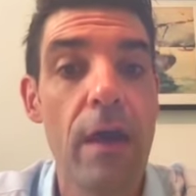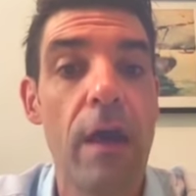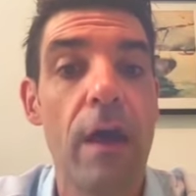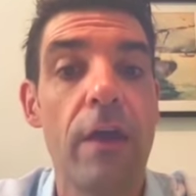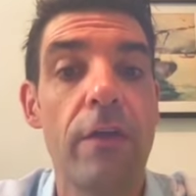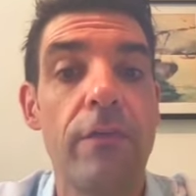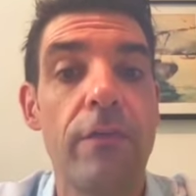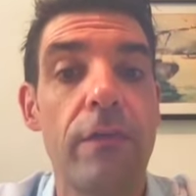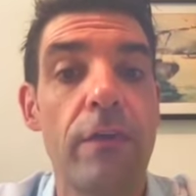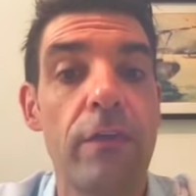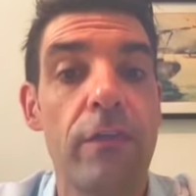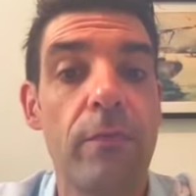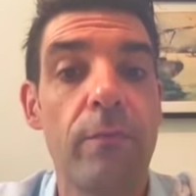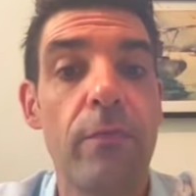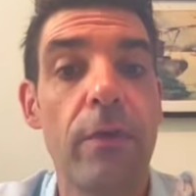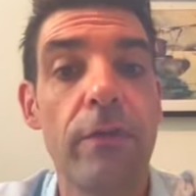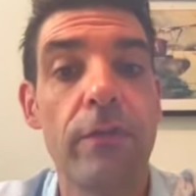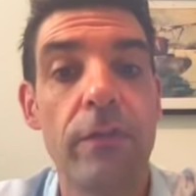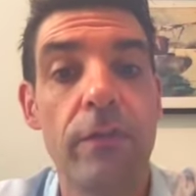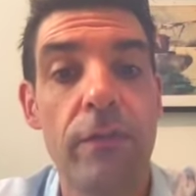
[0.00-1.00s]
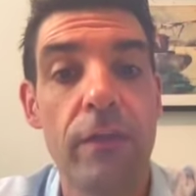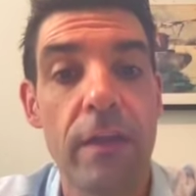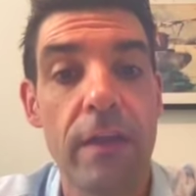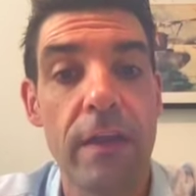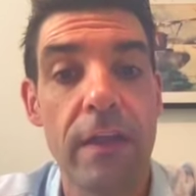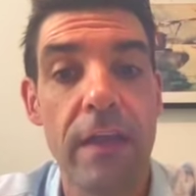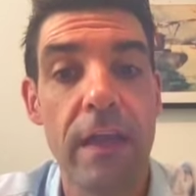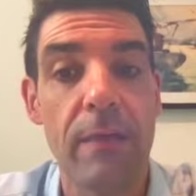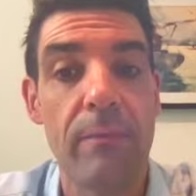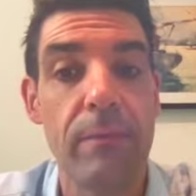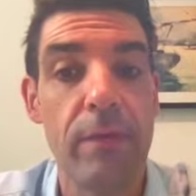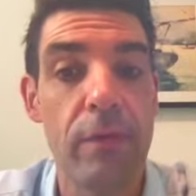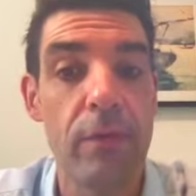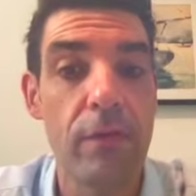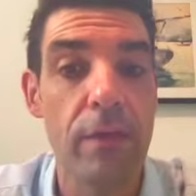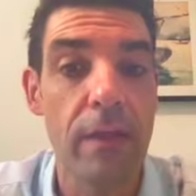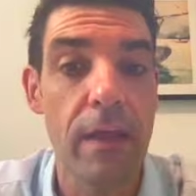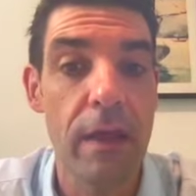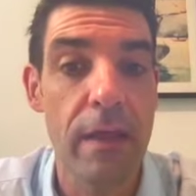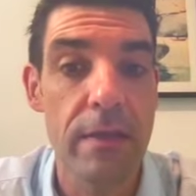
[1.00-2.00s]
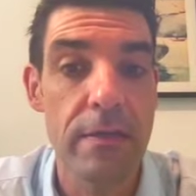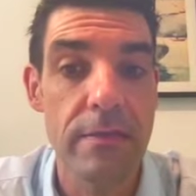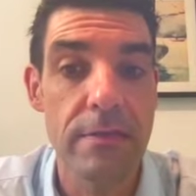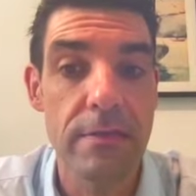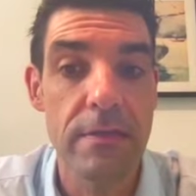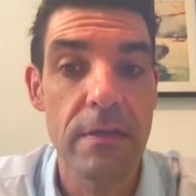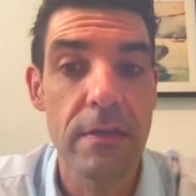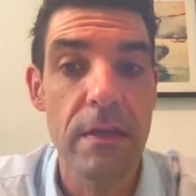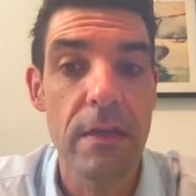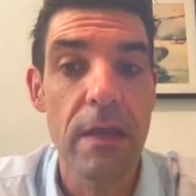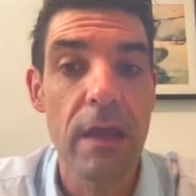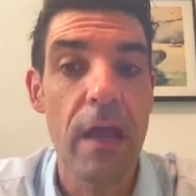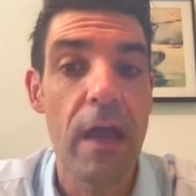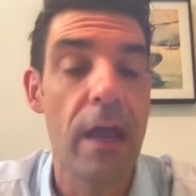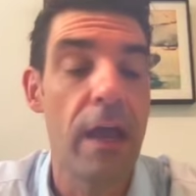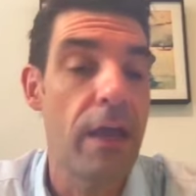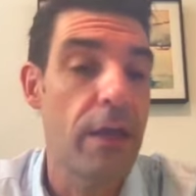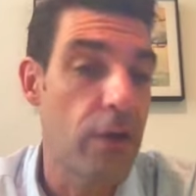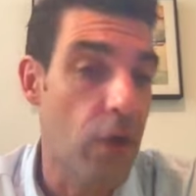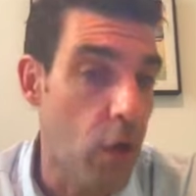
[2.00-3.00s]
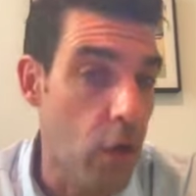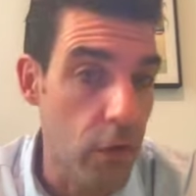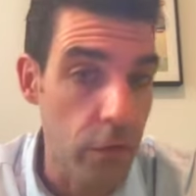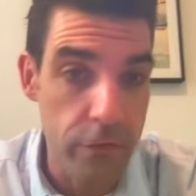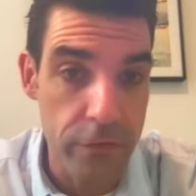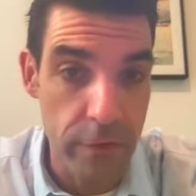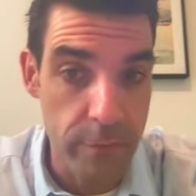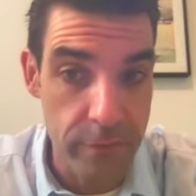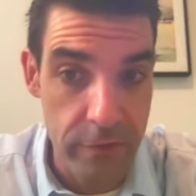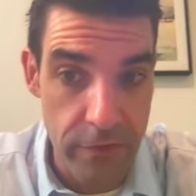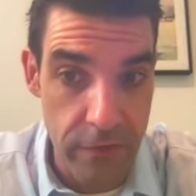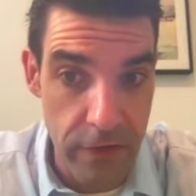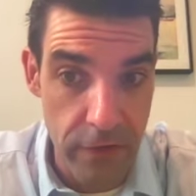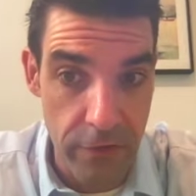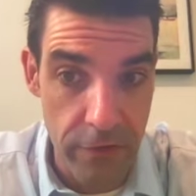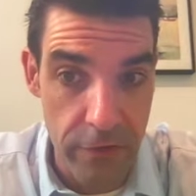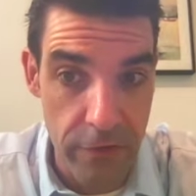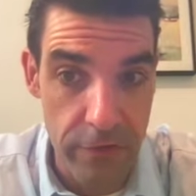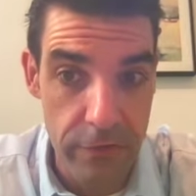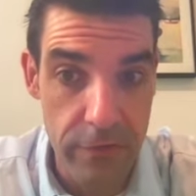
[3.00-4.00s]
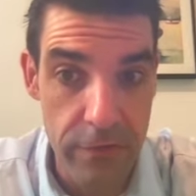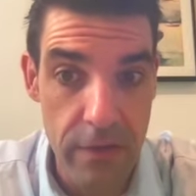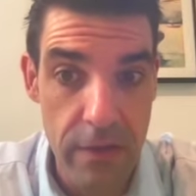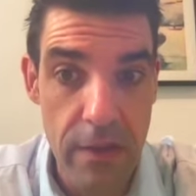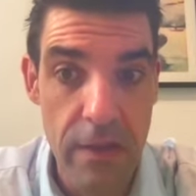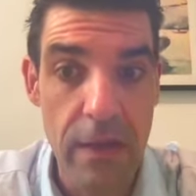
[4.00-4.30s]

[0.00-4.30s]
she expresses that it can be utilized in all subject areas.